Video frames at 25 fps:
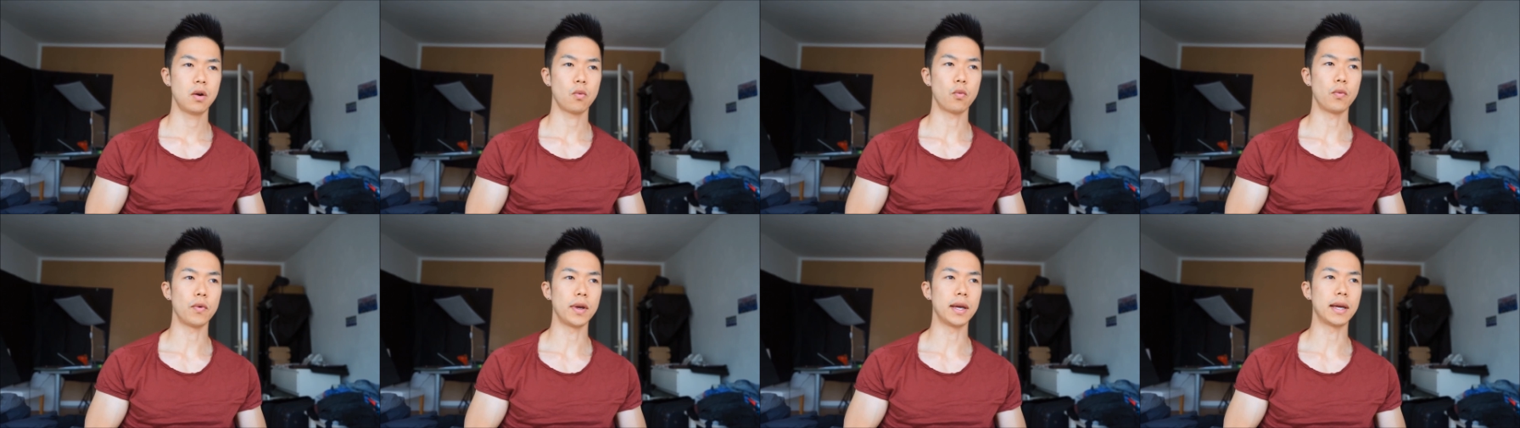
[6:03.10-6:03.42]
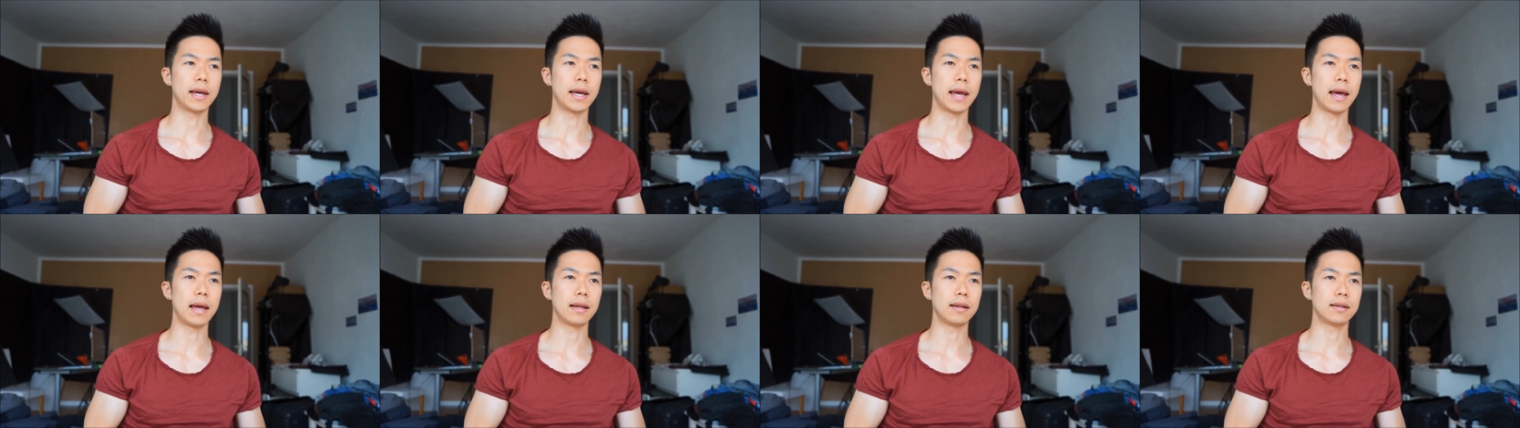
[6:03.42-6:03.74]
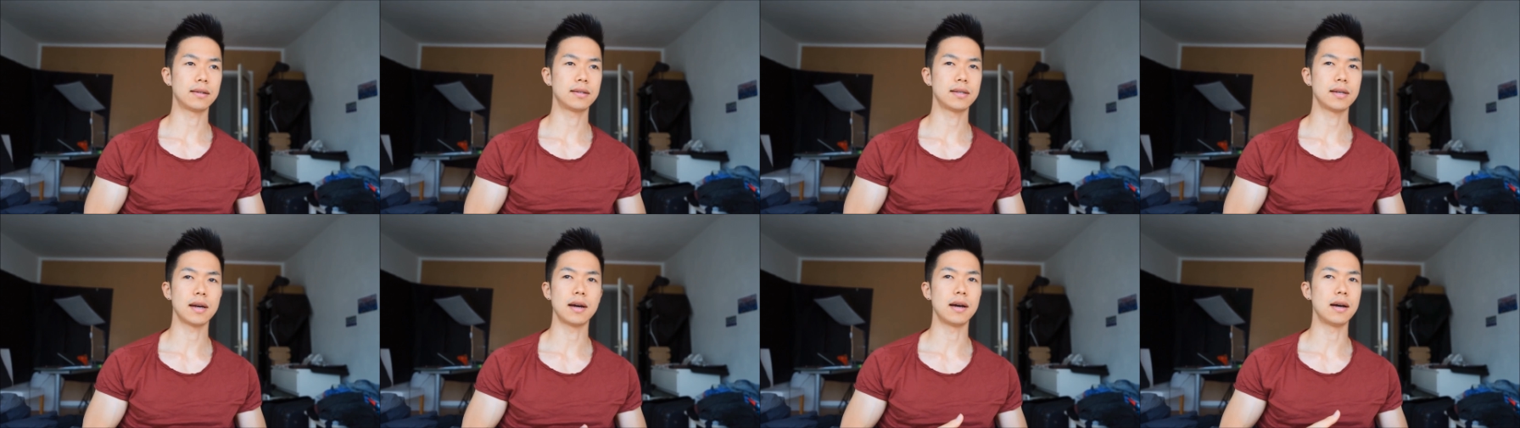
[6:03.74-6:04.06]
we
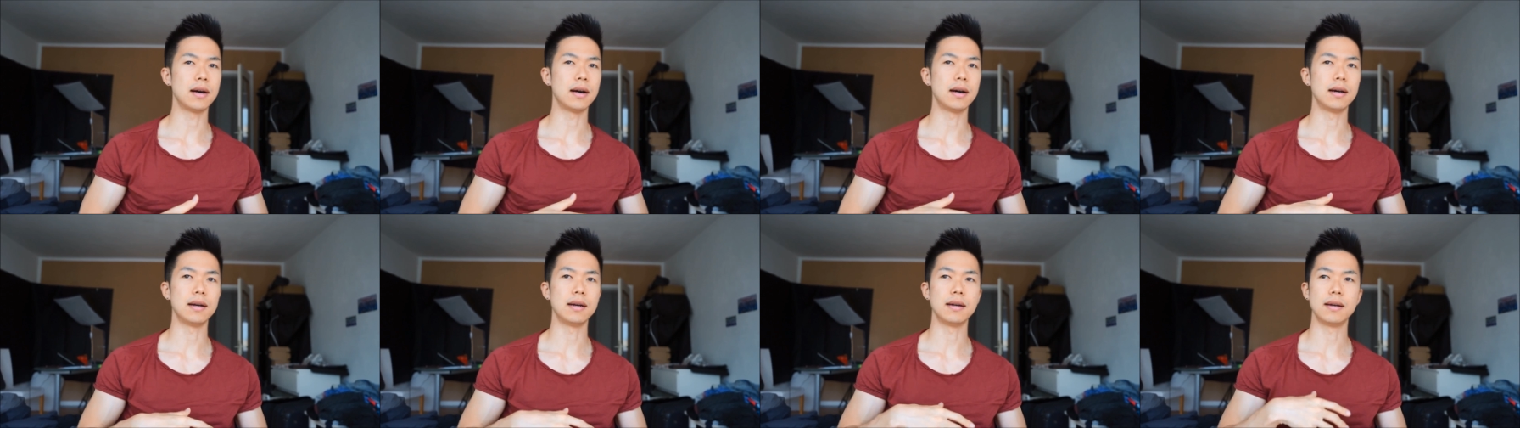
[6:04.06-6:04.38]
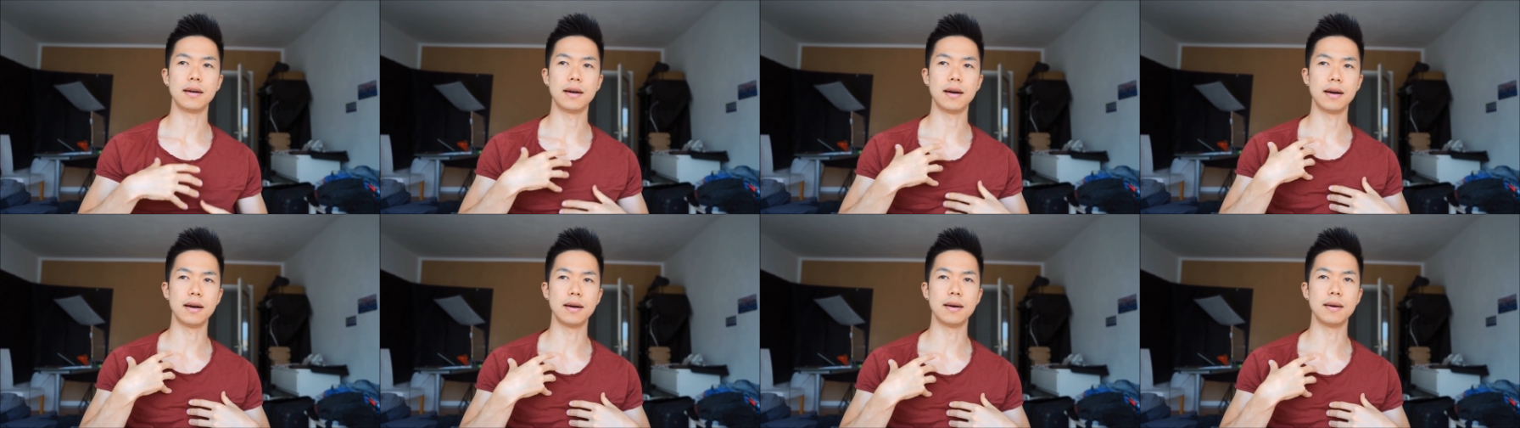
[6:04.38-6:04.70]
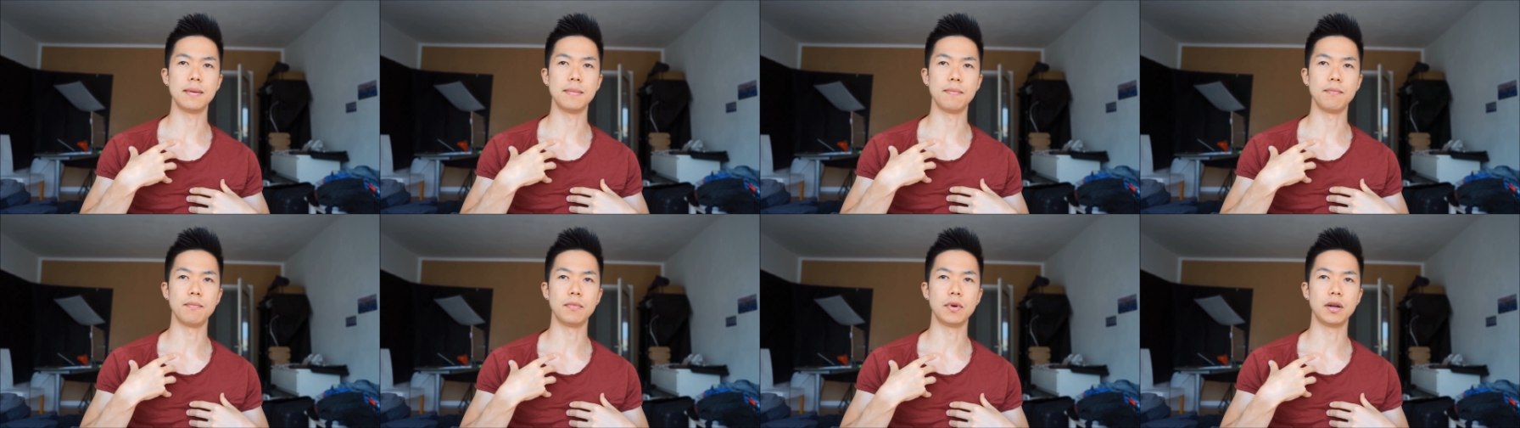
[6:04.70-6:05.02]
get
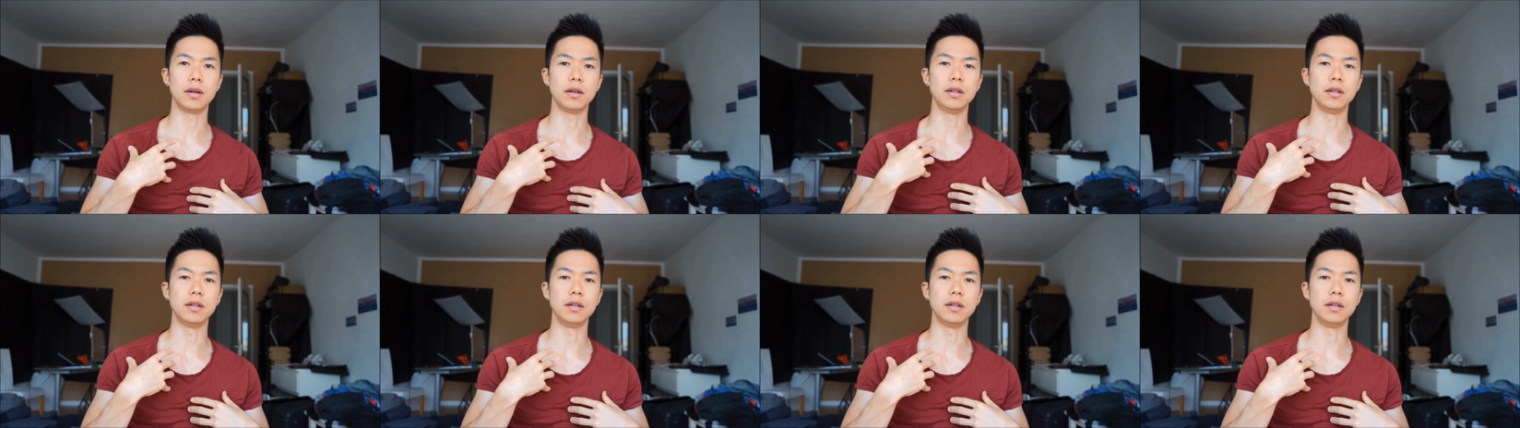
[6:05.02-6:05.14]
uh, um,